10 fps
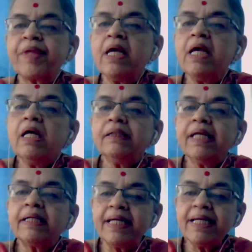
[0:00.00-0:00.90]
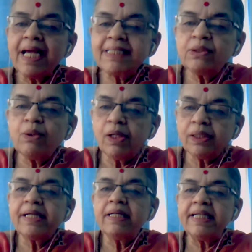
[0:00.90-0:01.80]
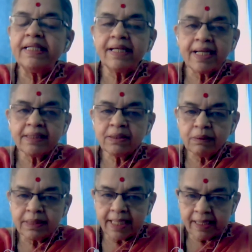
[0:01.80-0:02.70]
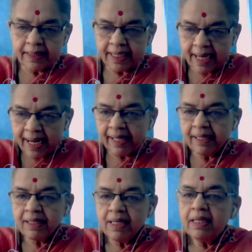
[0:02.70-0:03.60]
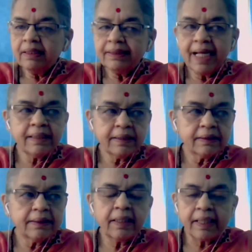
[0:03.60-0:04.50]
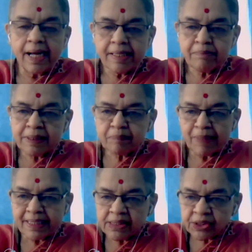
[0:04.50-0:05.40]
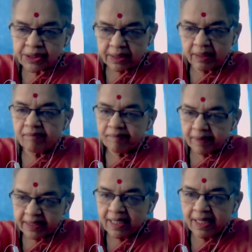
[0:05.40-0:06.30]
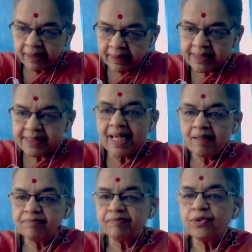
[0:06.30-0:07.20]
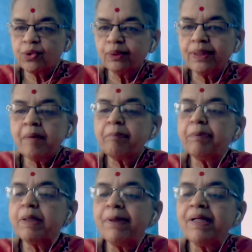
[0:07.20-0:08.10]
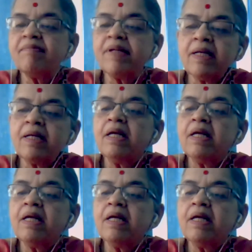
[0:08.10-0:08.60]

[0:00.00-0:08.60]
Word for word: yeah the king has to or the leader has to take care that the crime is punished here itself so that people will